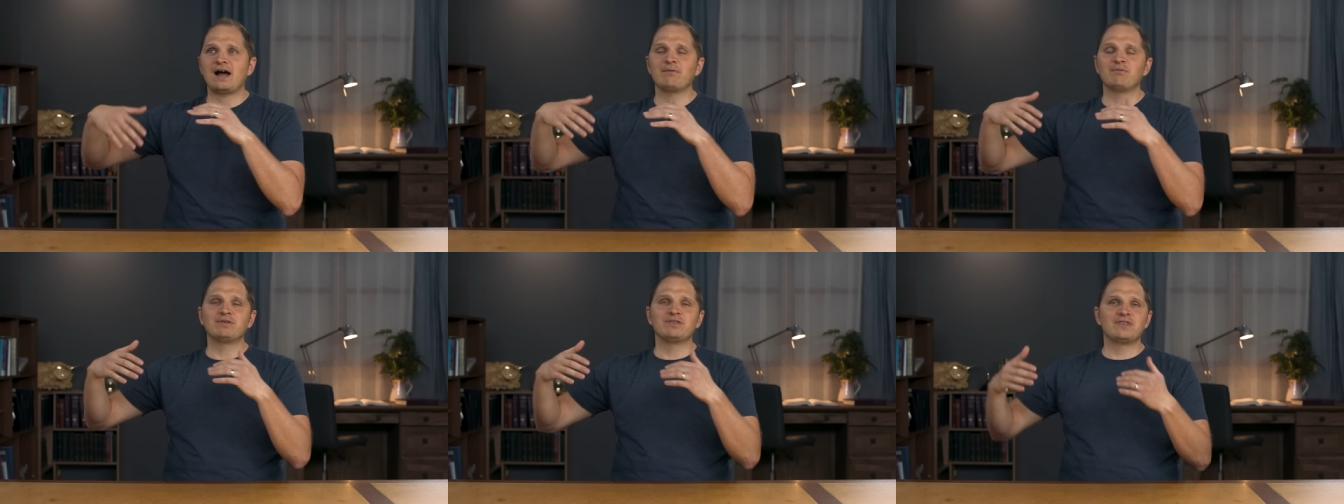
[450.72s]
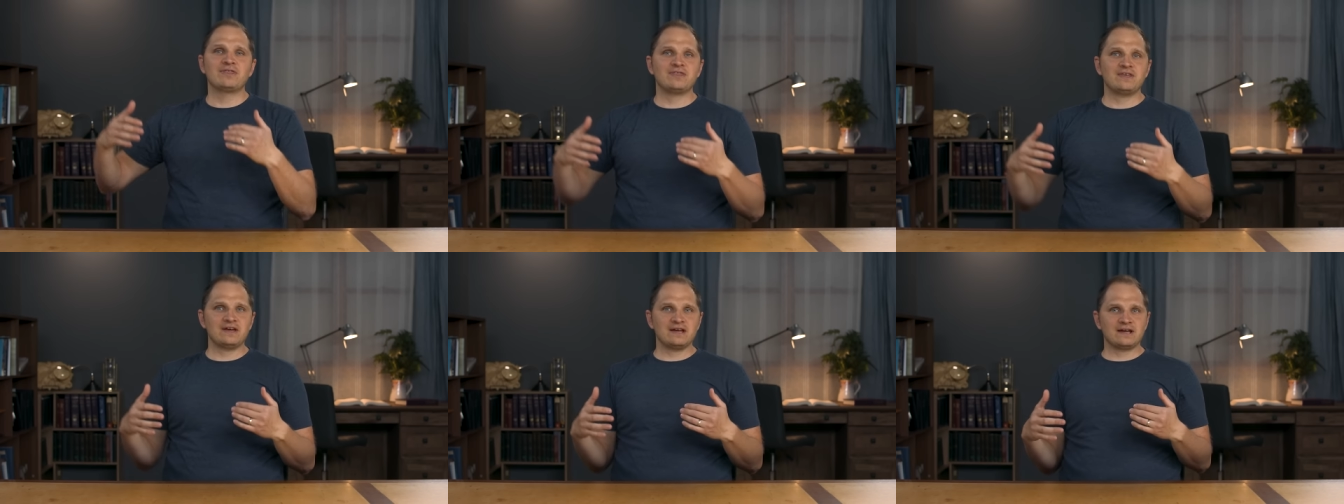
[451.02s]
I
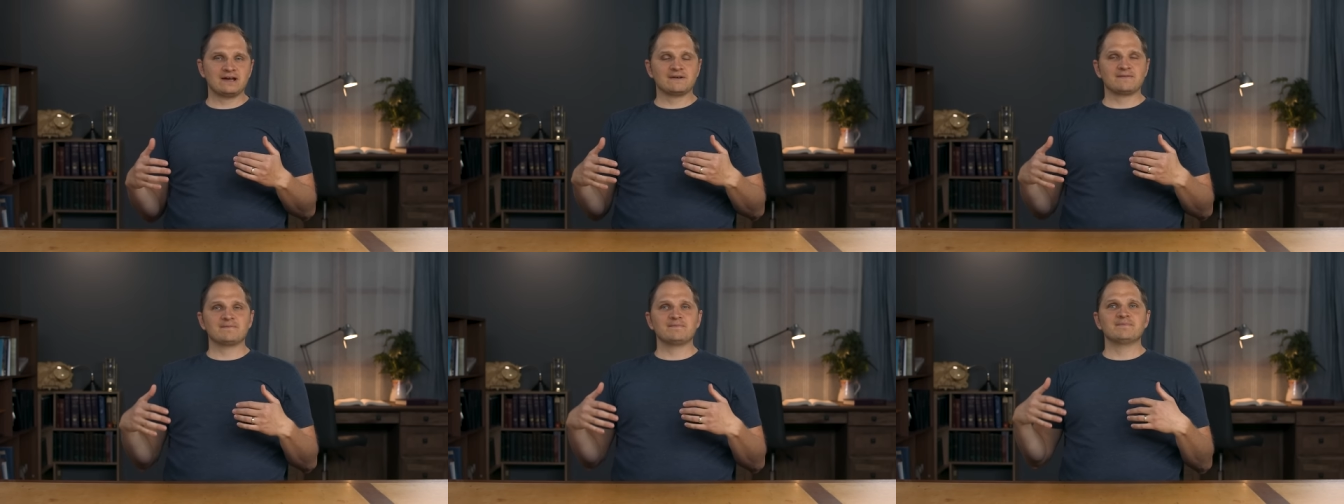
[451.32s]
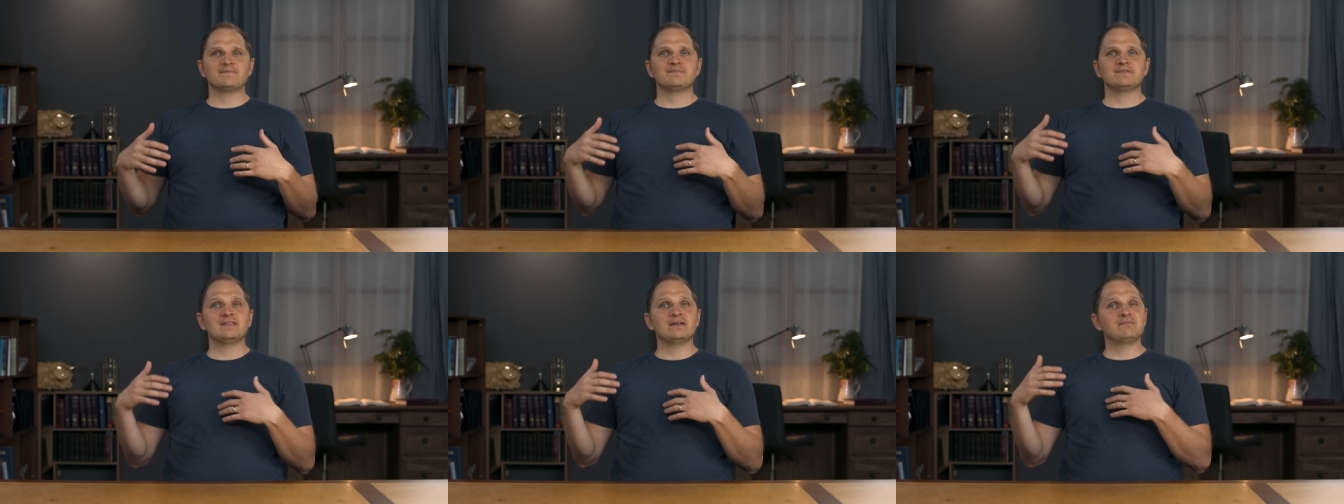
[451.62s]
would think
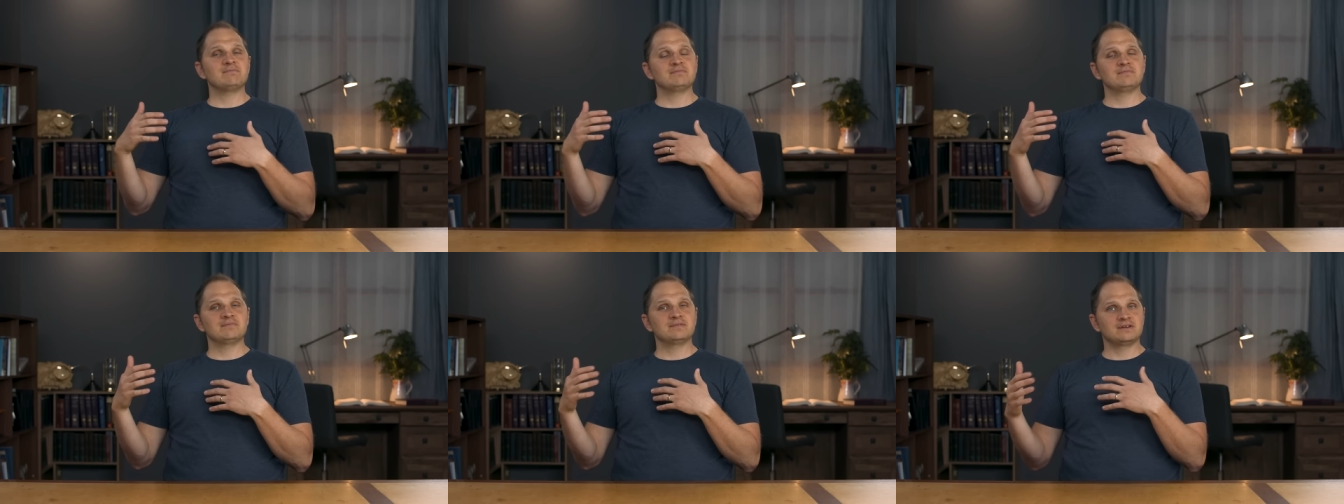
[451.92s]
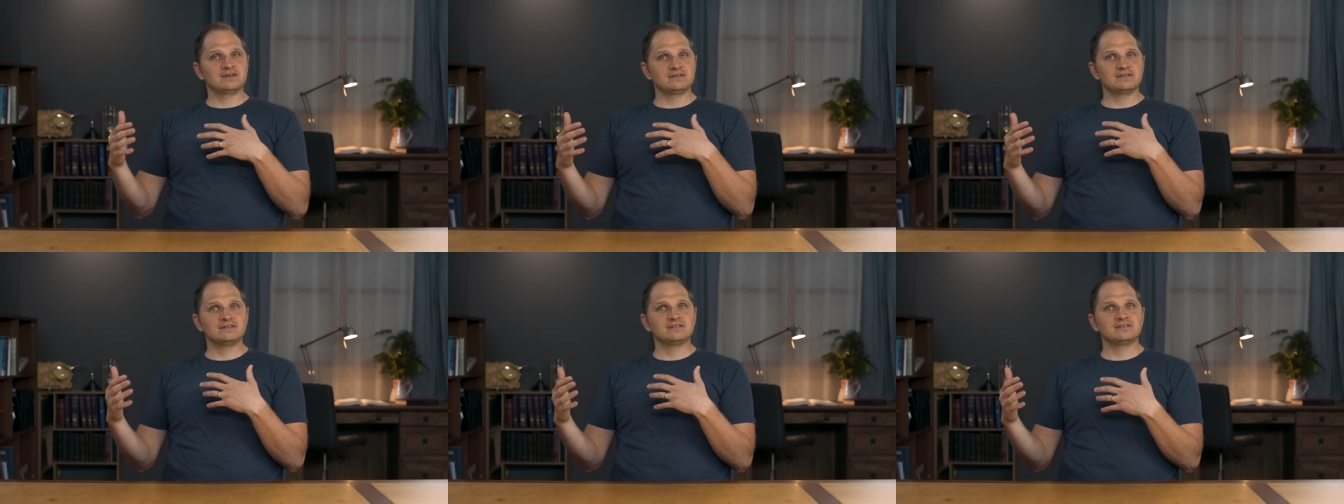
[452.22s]
that
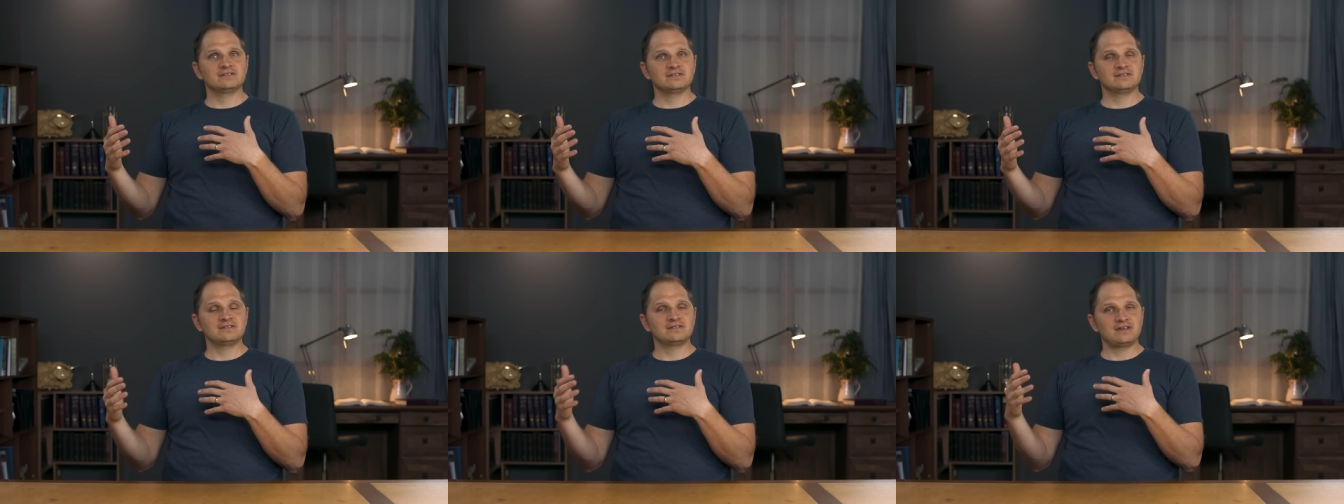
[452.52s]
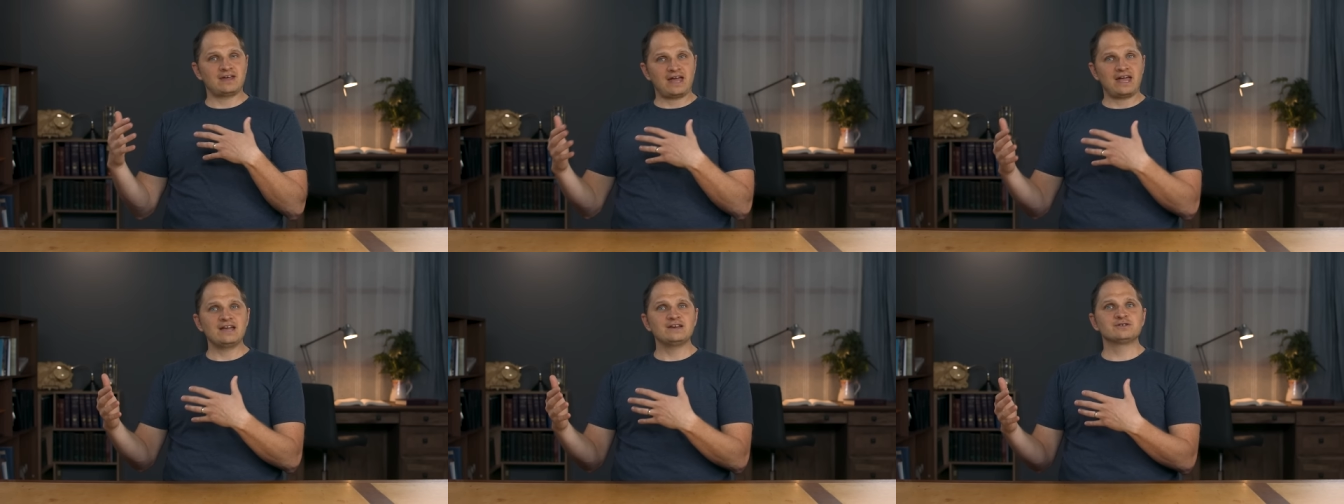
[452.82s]

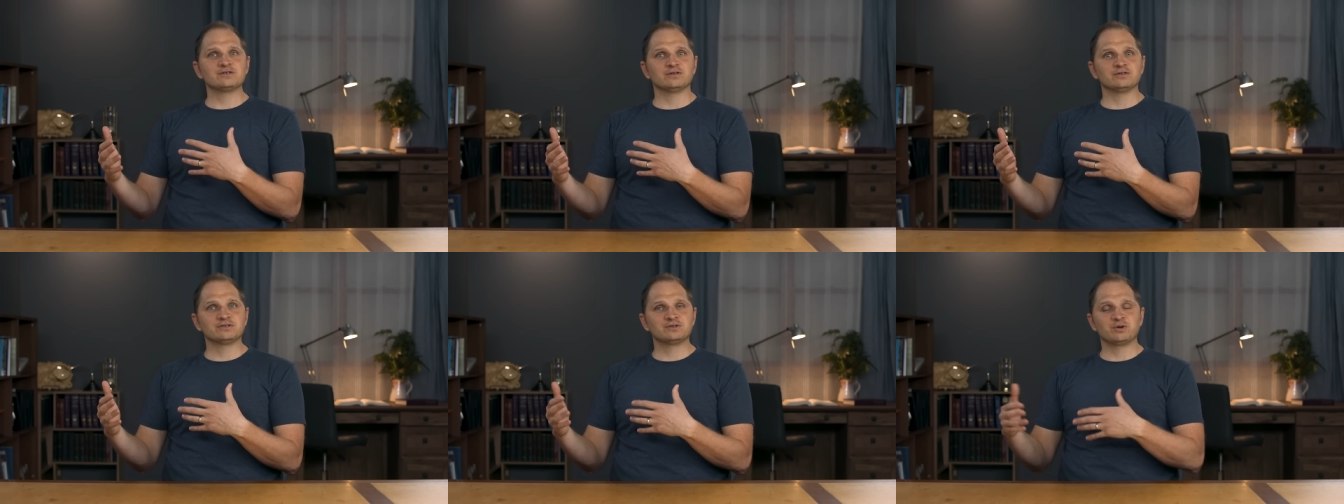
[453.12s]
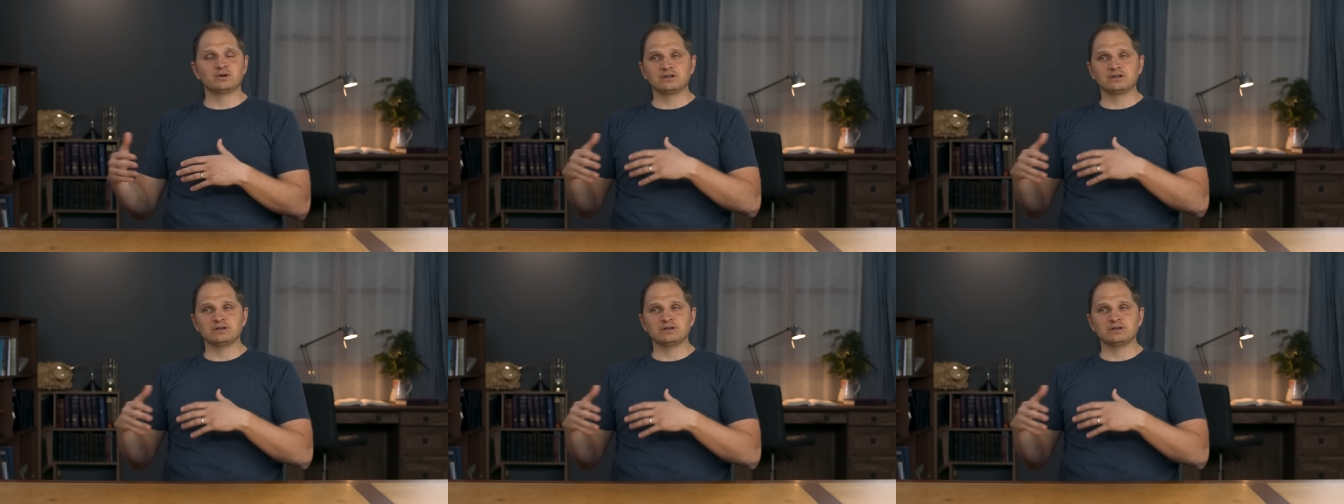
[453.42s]
angels